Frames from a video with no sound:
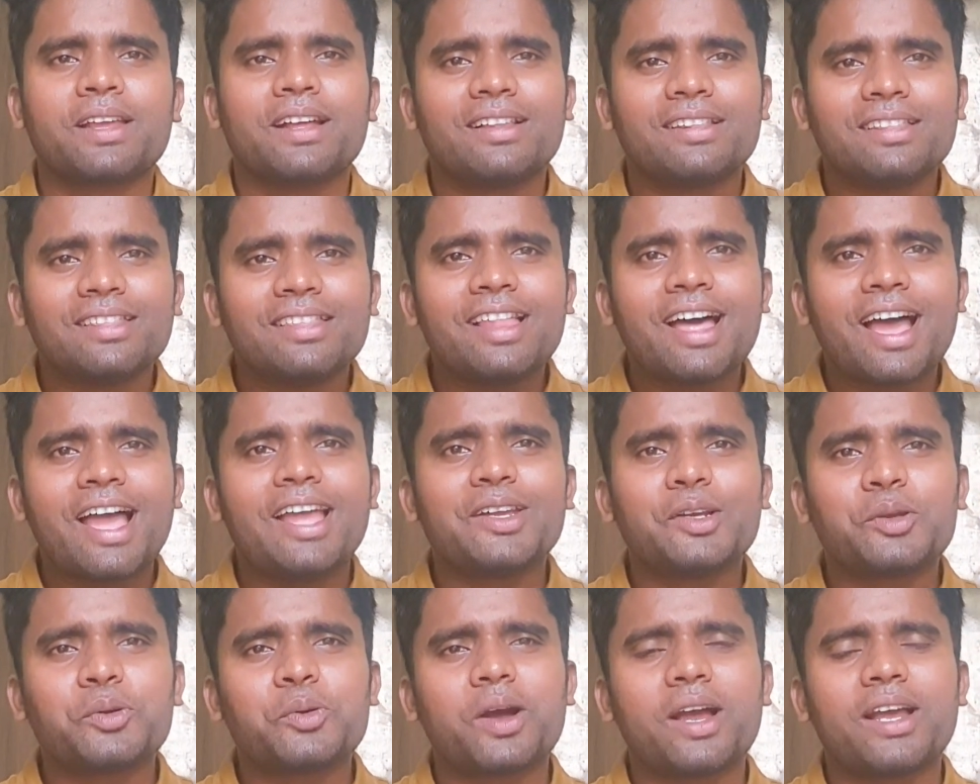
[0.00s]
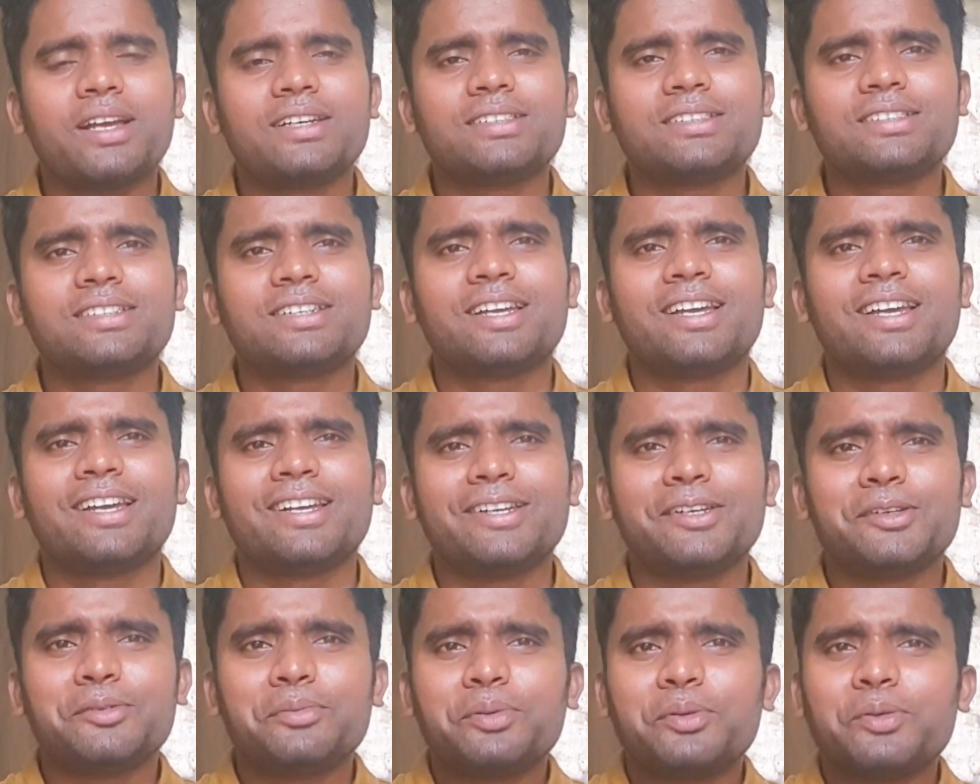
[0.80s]
Likewise,
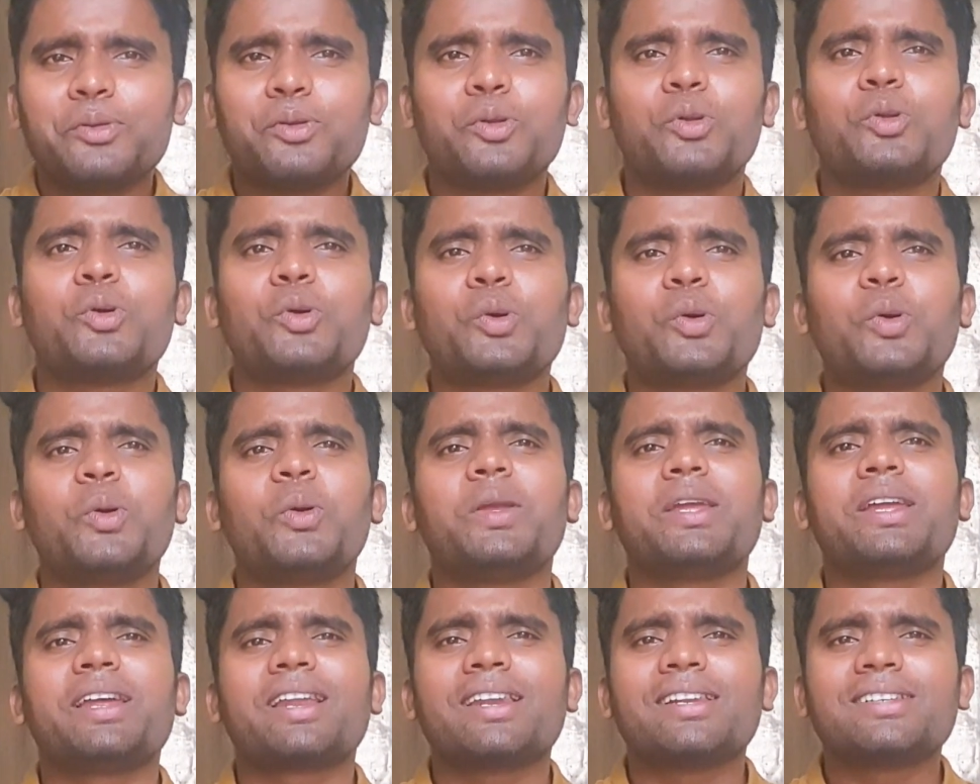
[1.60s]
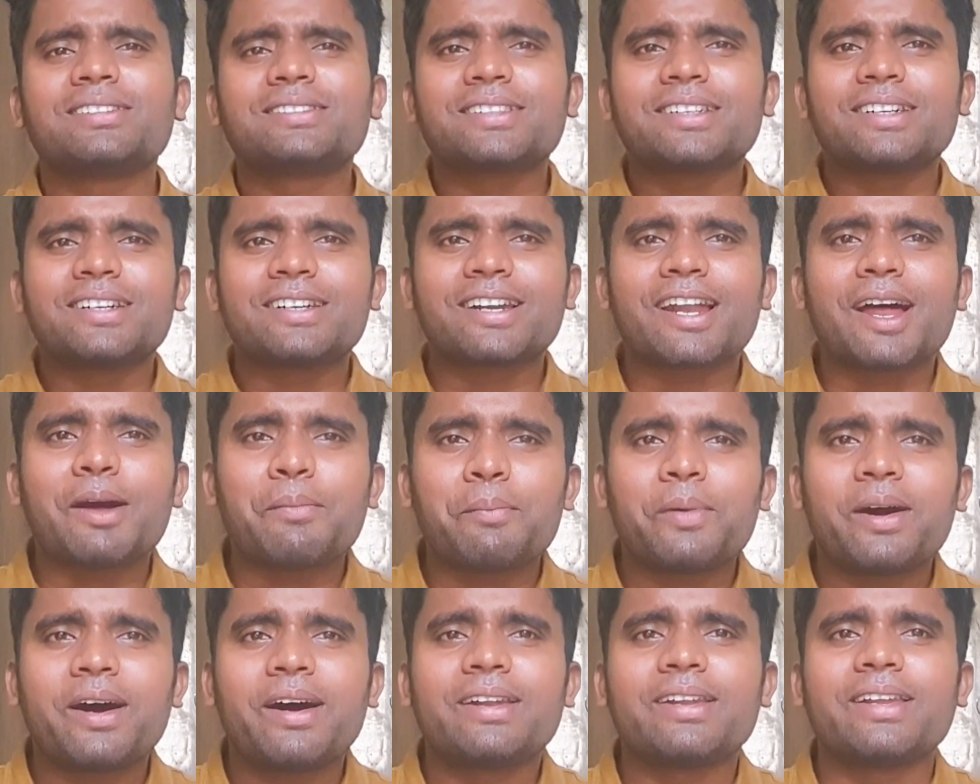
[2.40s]
if you know English
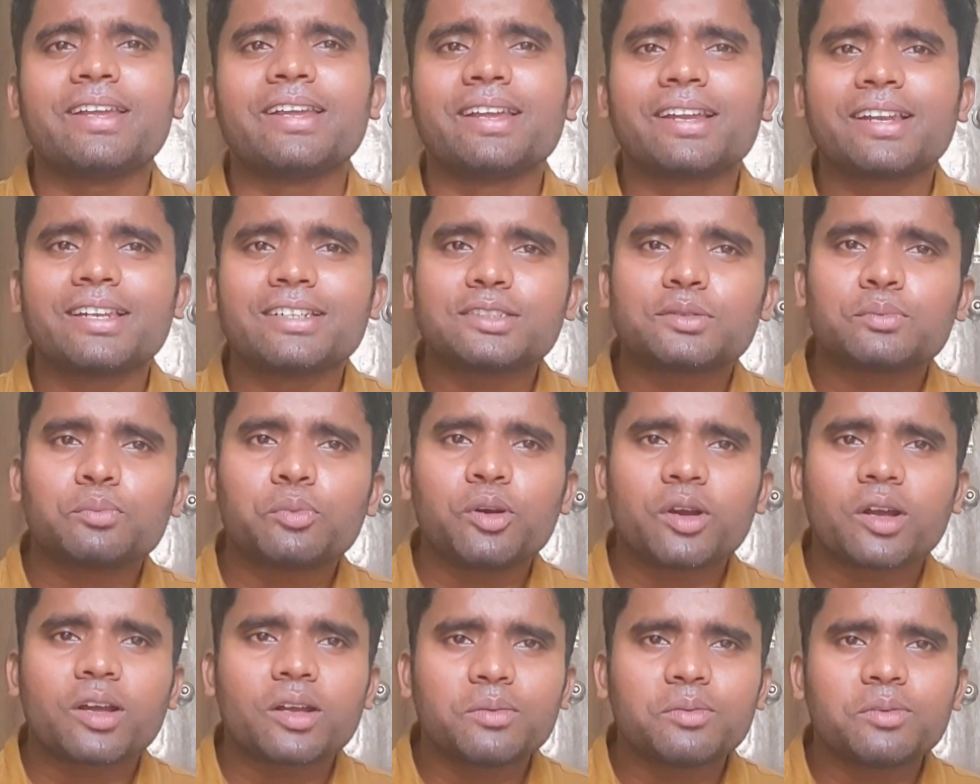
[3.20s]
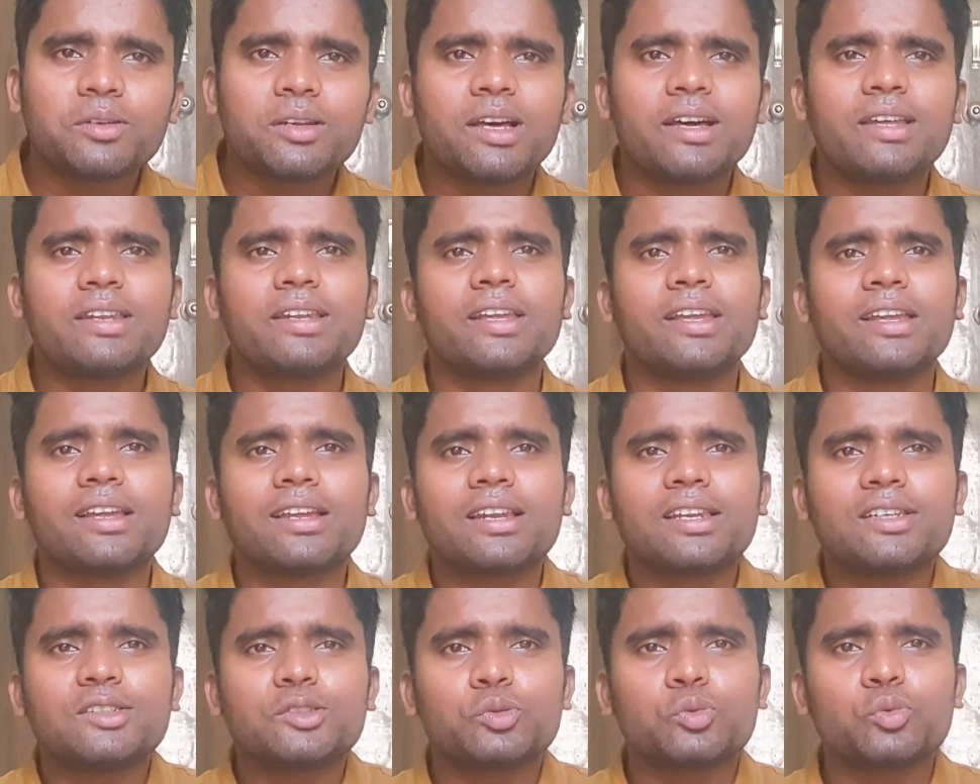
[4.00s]
grammar, English vocabulary,
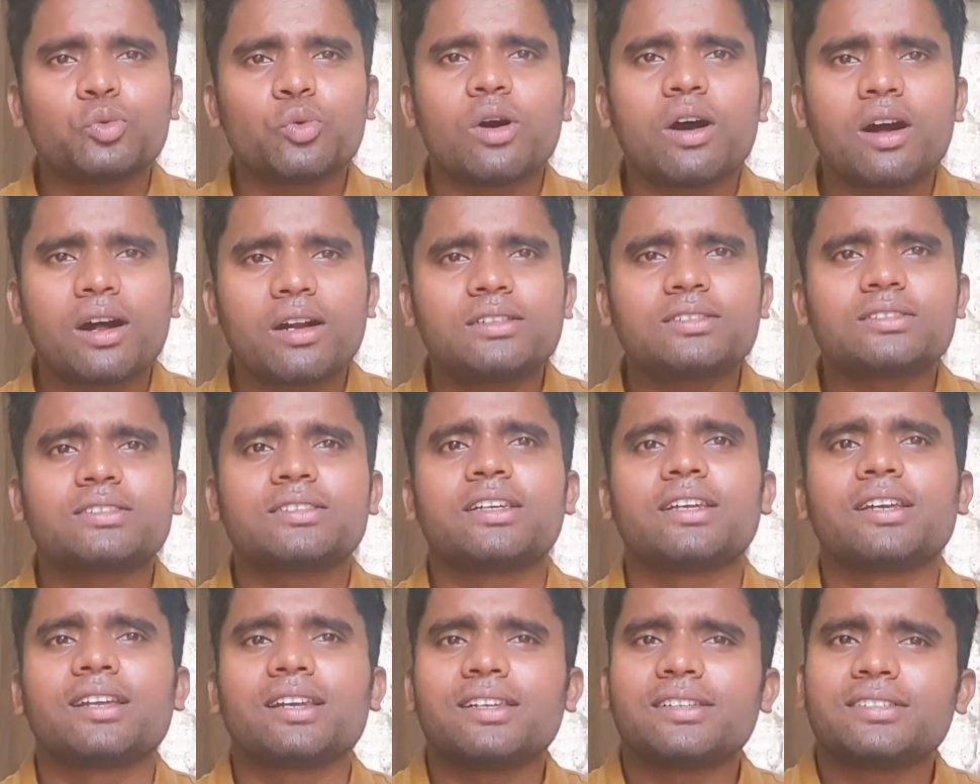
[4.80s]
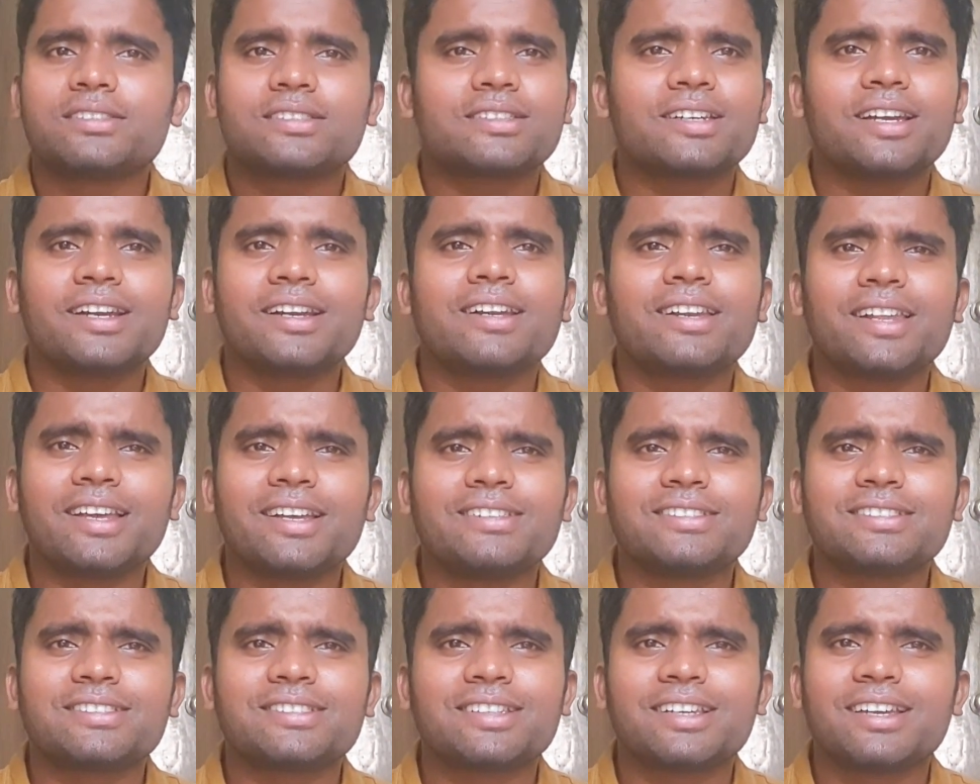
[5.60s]
English words, English
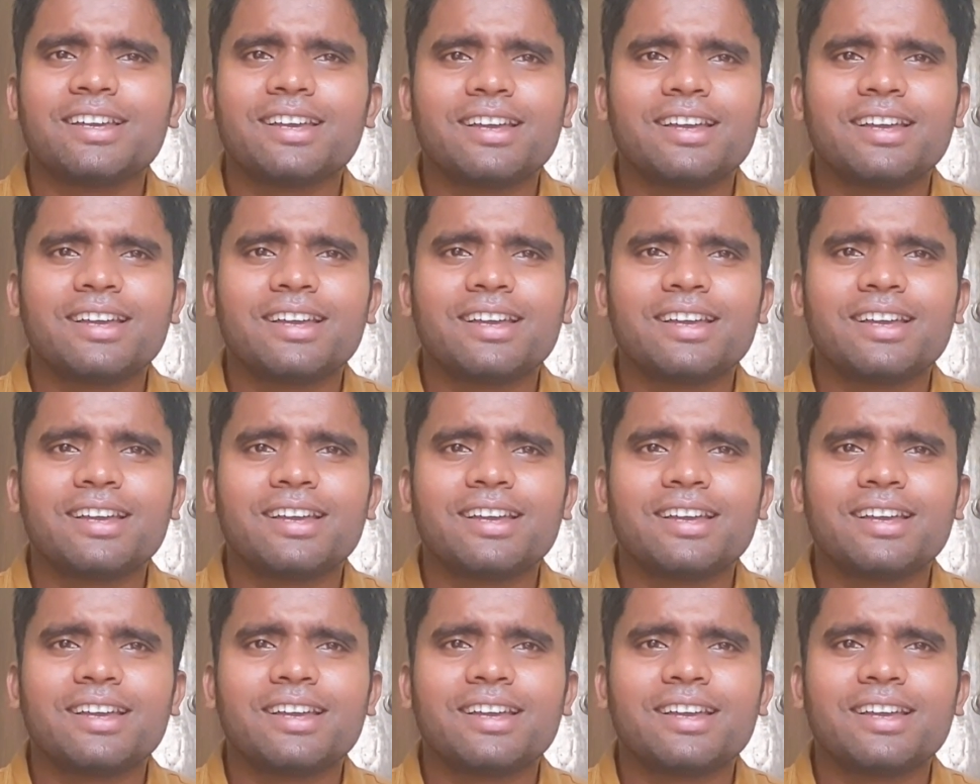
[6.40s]
sentence,